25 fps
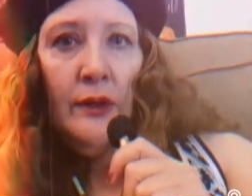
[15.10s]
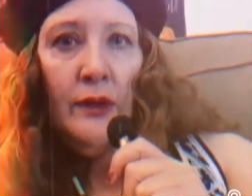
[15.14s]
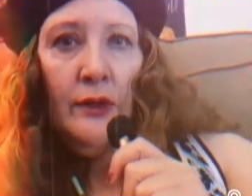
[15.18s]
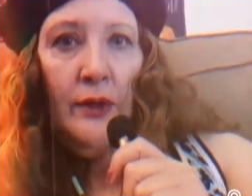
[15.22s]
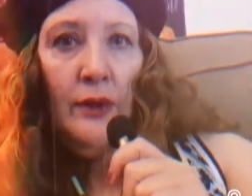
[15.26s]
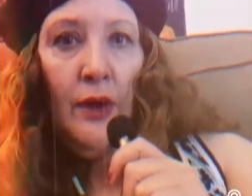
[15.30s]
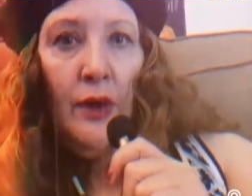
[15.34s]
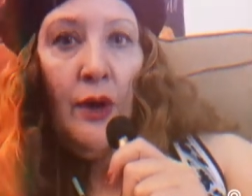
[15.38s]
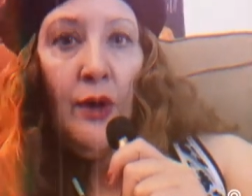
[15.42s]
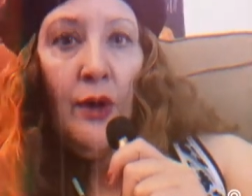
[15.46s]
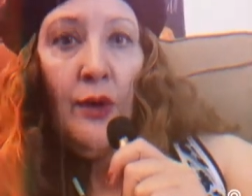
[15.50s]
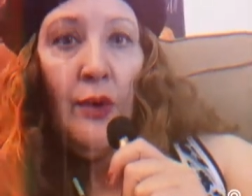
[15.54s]

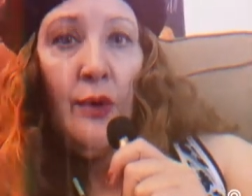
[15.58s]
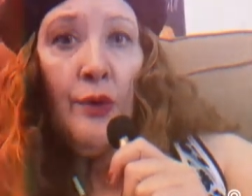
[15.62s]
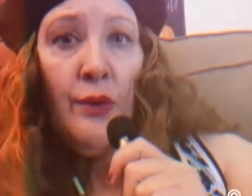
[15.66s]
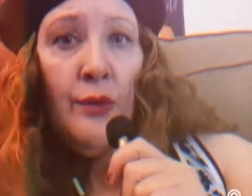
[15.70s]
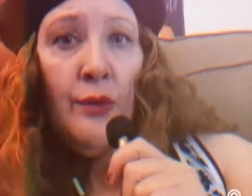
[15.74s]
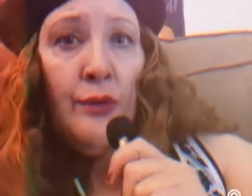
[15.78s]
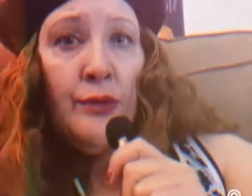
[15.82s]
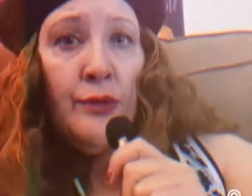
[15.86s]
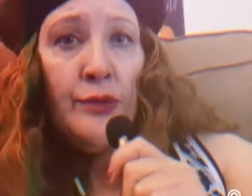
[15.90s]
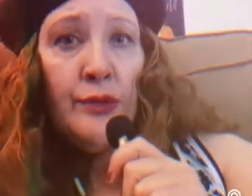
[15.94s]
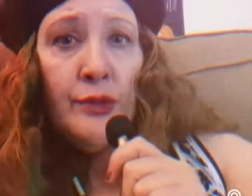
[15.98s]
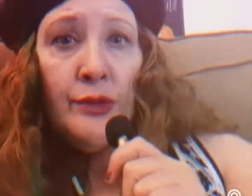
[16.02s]

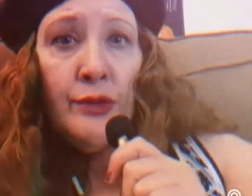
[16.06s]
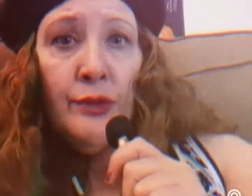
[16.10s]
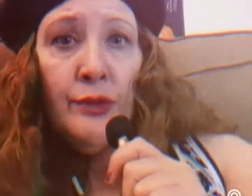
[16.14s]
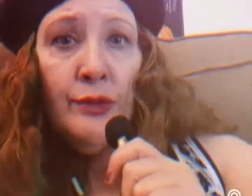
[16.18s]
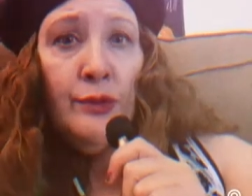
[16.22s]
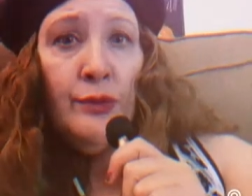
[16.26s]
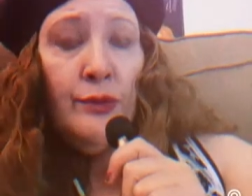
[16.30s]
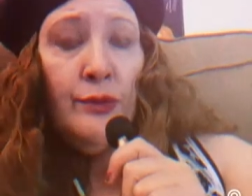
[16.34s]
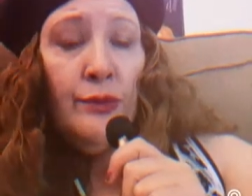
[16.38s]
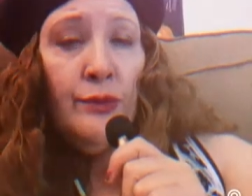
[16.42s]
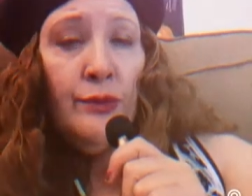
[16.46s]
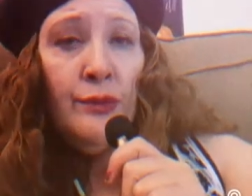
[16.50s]
No
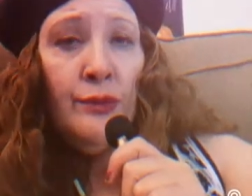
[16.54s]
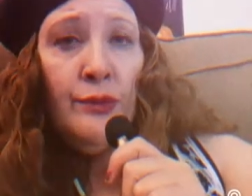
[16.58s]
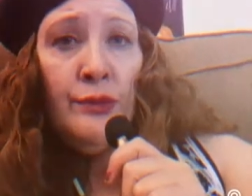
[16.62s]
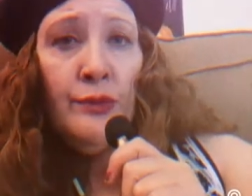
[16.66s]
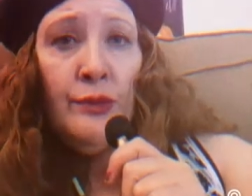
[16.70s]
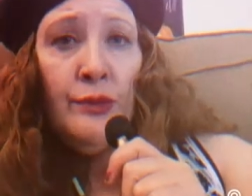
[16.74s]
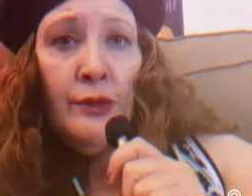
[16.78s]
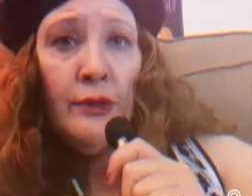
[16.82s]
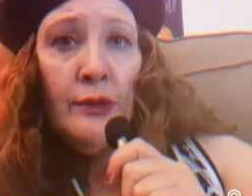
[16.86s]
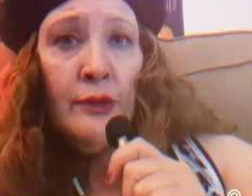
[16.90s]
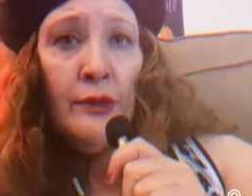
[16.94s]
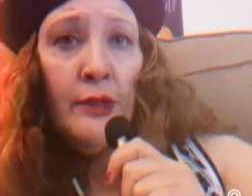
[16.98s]

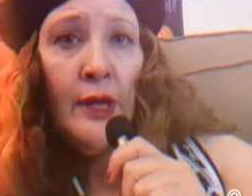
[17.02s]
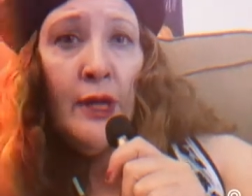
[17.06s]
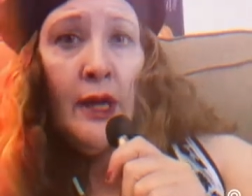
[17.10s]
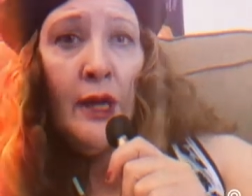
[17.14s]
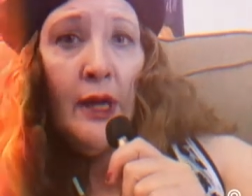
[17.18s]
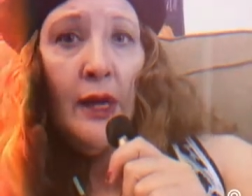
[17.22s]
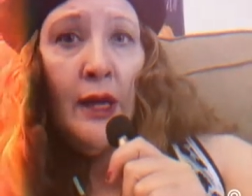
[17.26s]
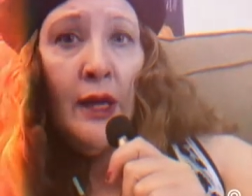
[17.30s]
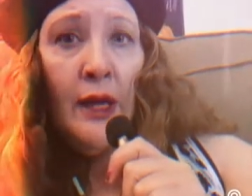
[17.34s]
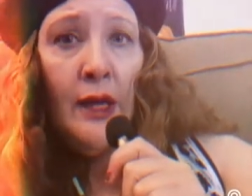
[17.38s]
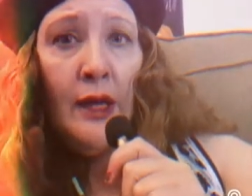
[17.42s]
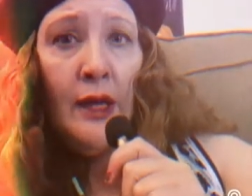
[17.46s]
sooner
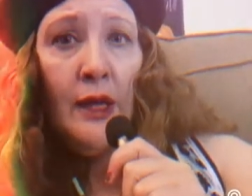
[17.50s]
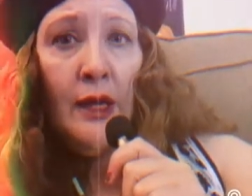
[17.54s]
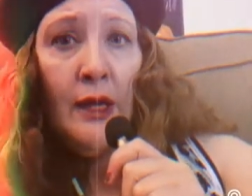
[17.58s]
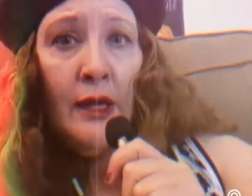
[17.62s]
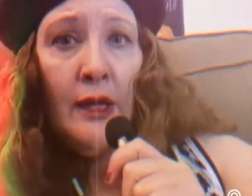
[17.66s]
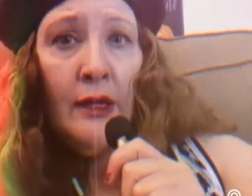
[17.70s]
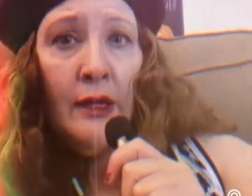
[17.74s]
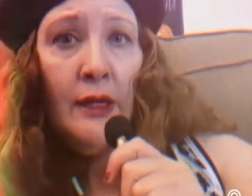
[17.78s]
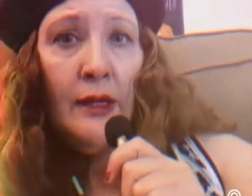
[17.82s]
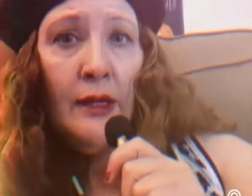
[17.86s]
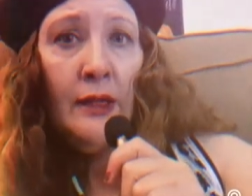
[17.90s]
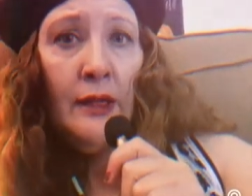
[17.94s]

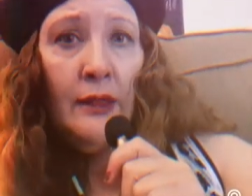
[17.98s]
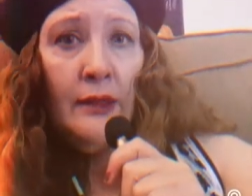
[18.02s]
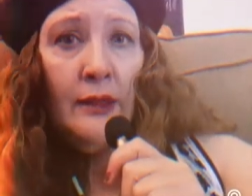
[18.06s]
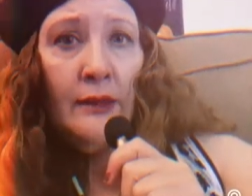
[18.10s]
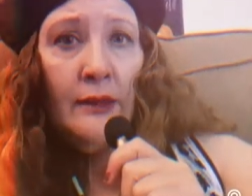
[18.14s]
than